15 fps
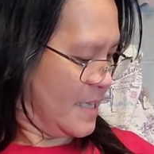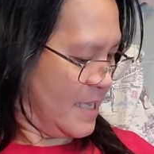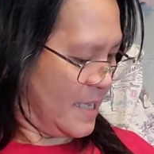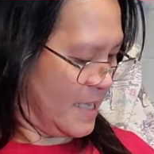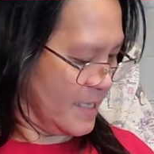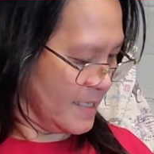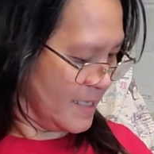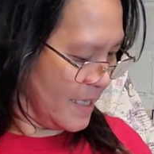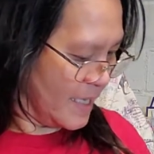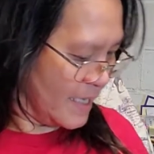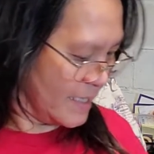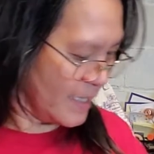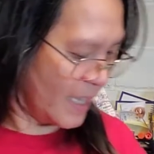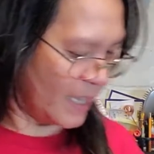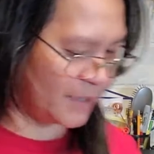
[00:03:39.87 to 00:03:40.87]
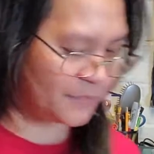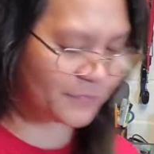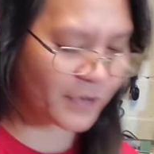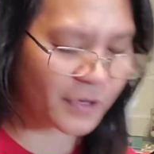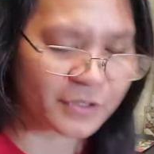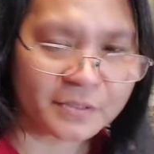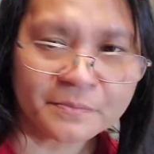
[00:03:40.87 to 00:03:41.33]
And then, I
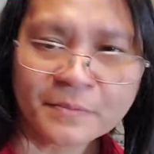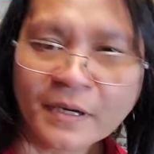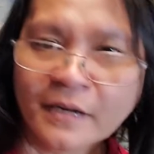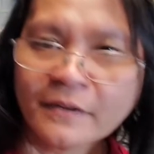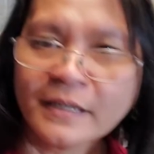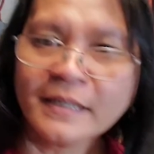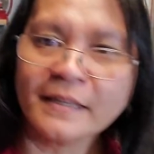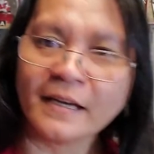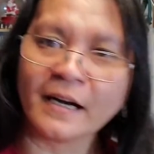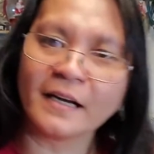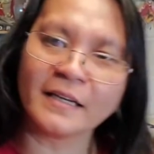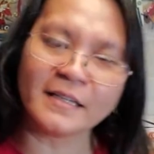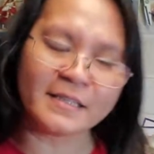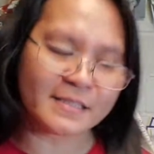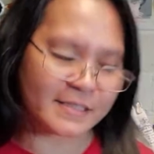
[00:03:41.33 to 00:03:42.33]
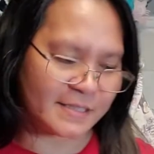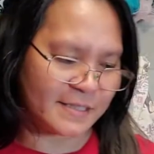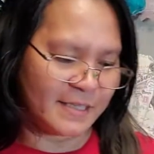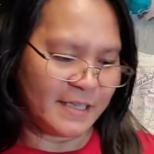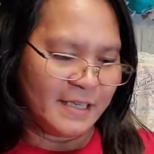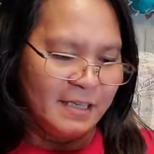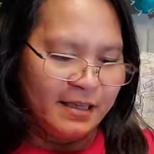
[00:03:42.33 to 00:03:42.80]
found a very nice
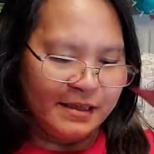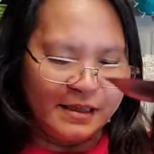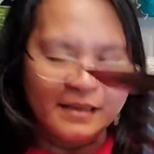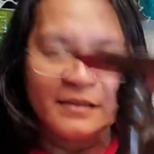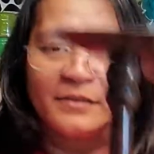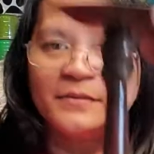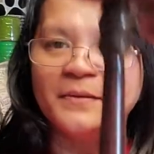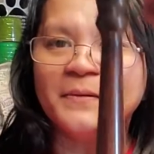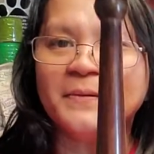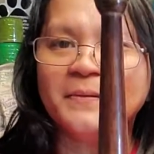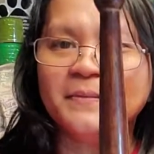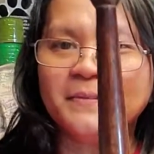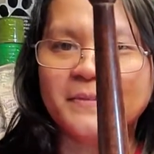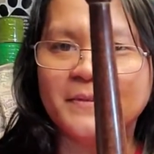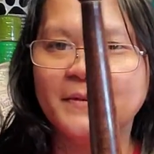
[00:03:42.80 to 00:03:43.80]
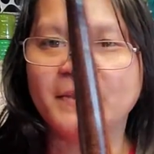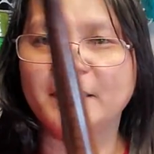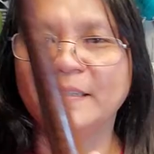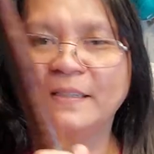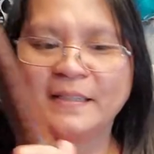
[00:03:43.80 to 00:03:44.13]
candle holder.